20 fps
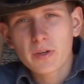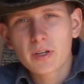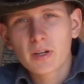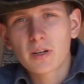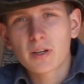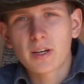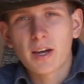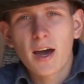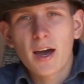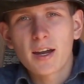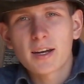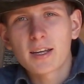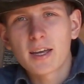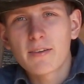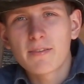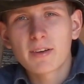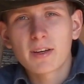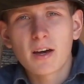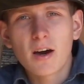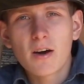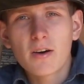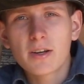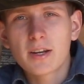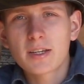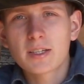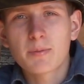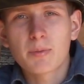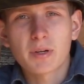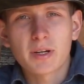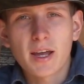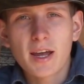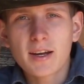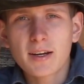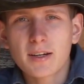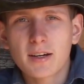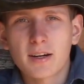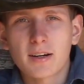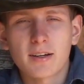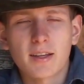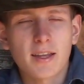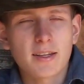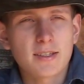your God-given calling as a protector.